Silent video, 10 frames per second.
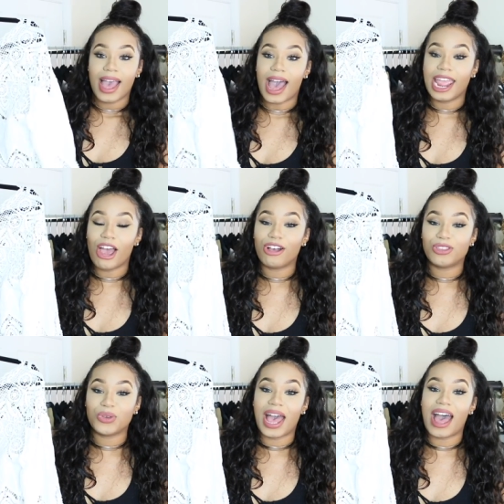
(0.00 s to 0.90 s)
I
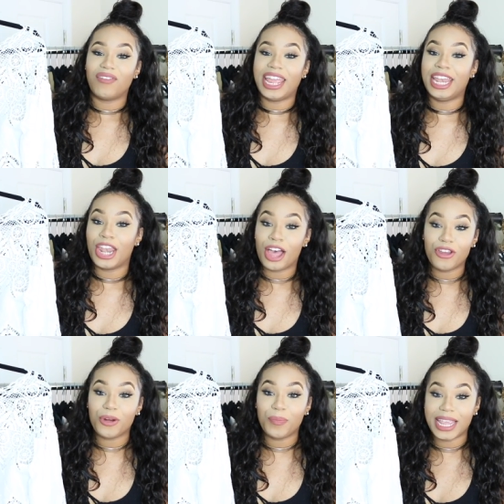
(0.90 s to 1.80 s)
also have
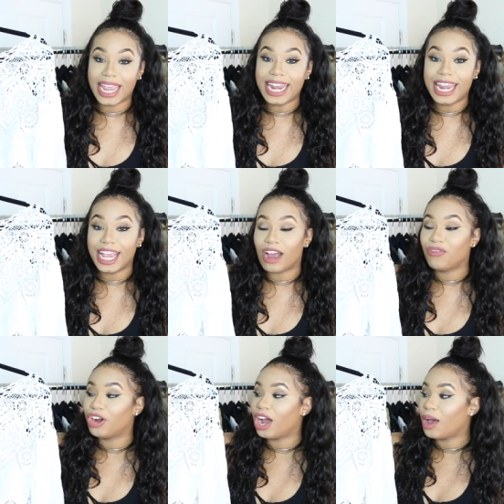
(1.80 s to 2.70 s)
another bikini
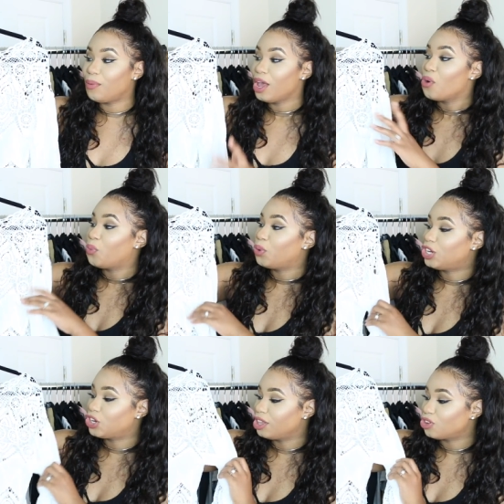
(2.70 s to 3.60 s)
cover up,
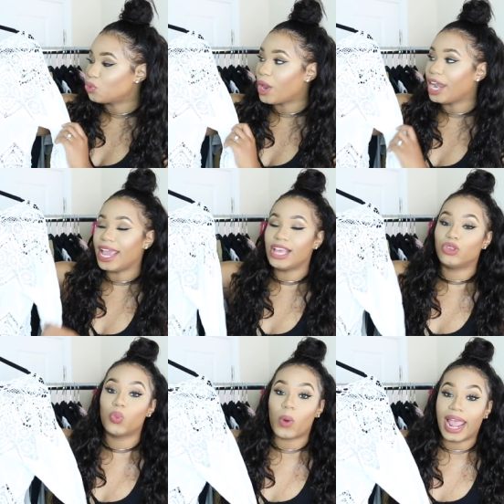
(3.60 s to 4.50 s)
which this one
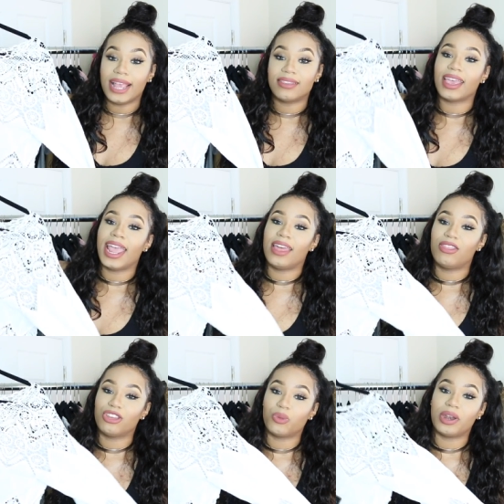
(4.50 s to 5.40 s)
is white
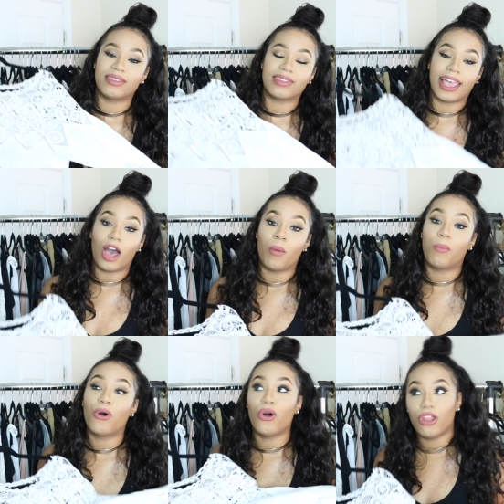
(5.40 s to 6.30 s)
and this one is like a
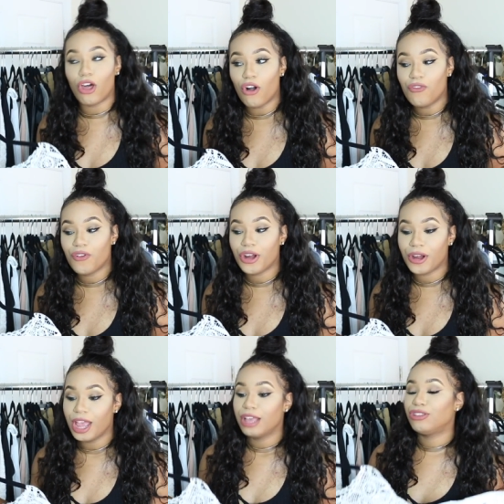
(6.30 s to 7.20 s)

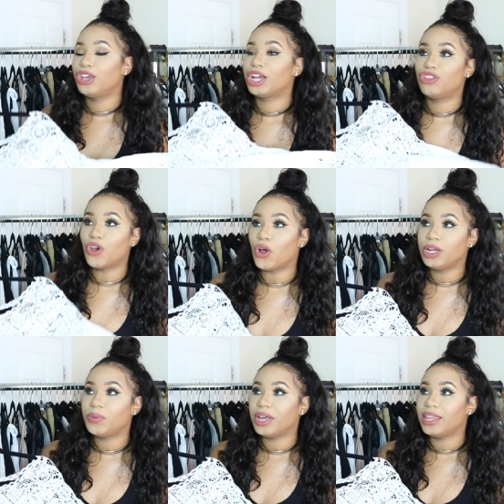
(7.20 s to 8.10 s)
pullover, so you can
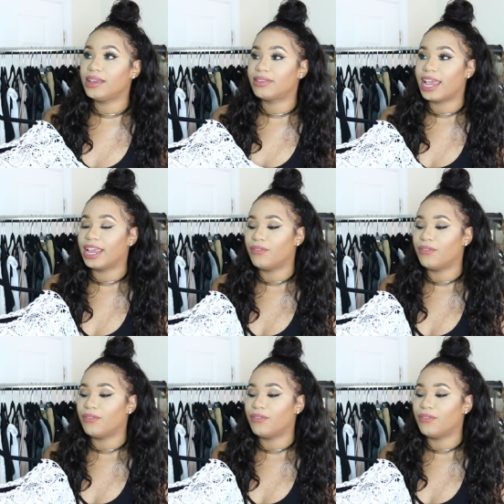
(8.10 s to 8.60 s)
totally wear this like